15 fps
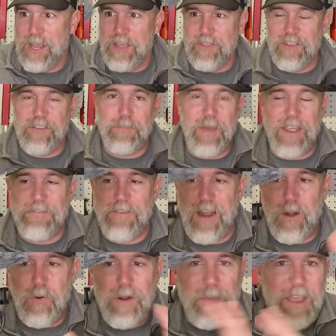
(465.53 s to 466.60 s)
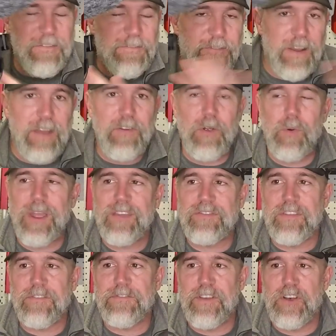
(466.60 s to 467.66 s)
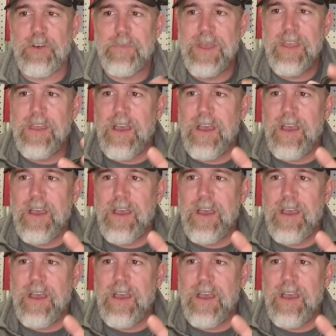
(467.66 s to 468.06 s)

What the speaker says: This is by far one of my favorite ways to film.